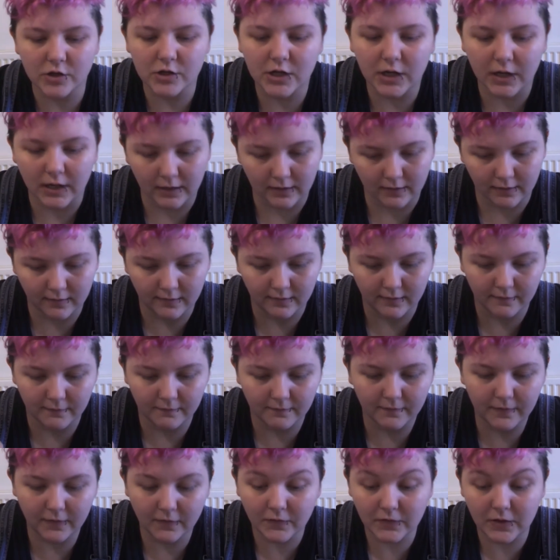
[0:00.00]
in
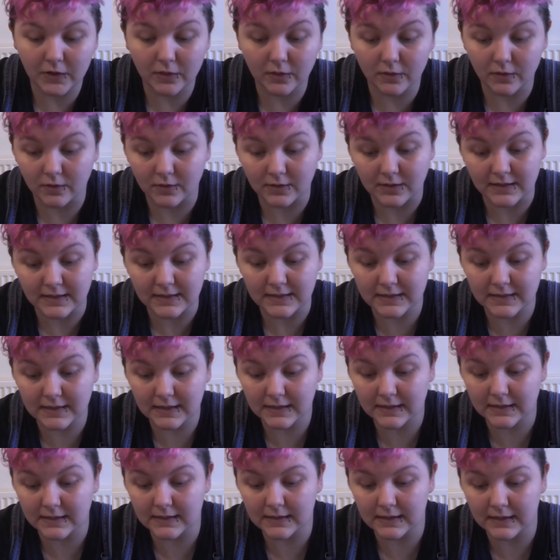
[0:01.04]

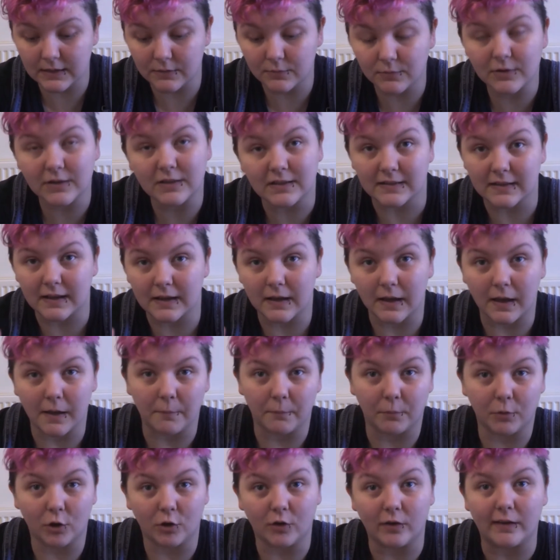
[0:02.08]
1536 he was
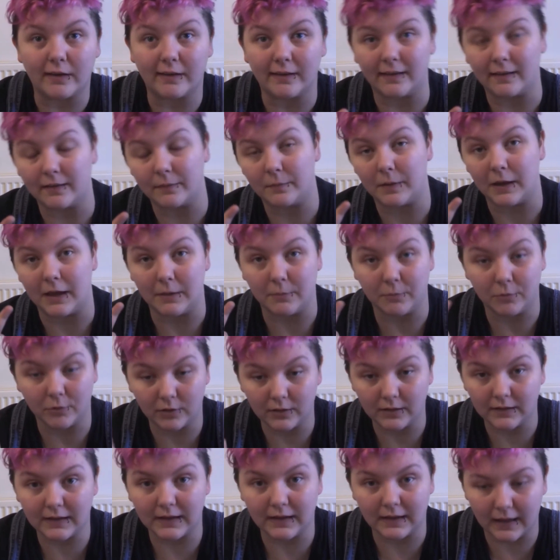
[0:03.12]
employed as papal
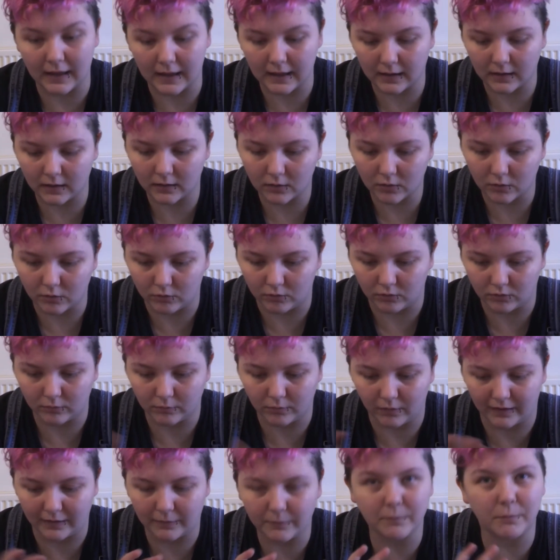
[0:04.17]
legate, or
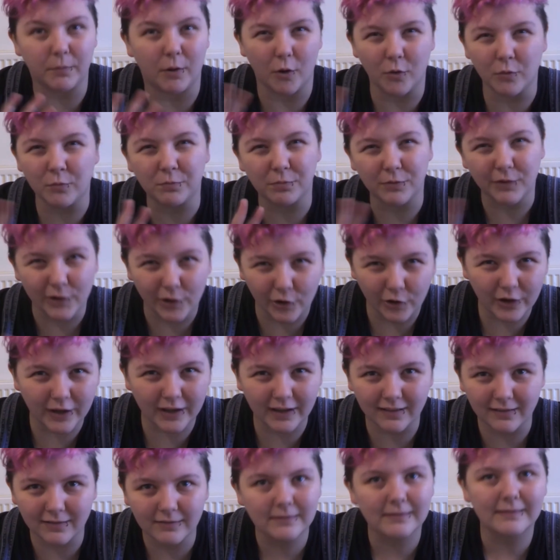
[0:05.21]
like pope lawyer,